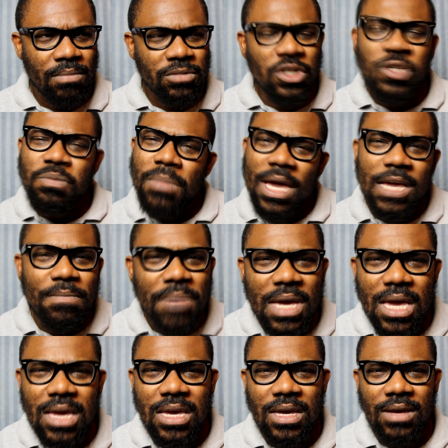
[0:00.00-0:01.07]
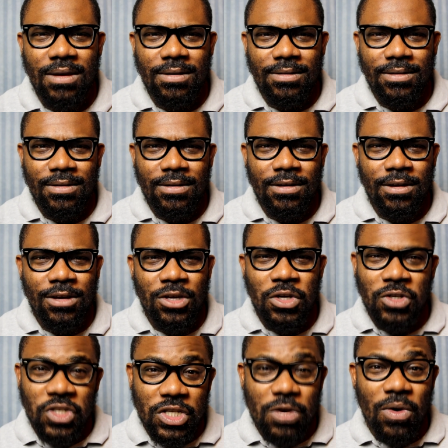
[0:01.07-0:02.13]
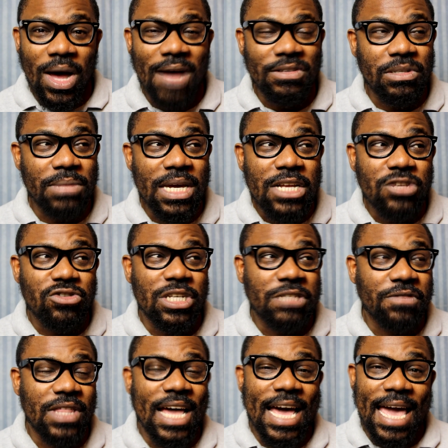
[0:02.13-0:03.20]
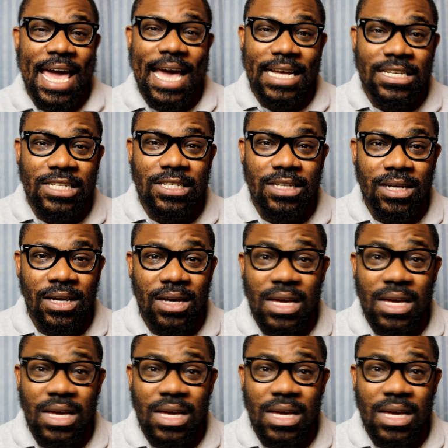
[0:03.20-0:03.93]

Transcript: Just maybe you still have some interest for that ex.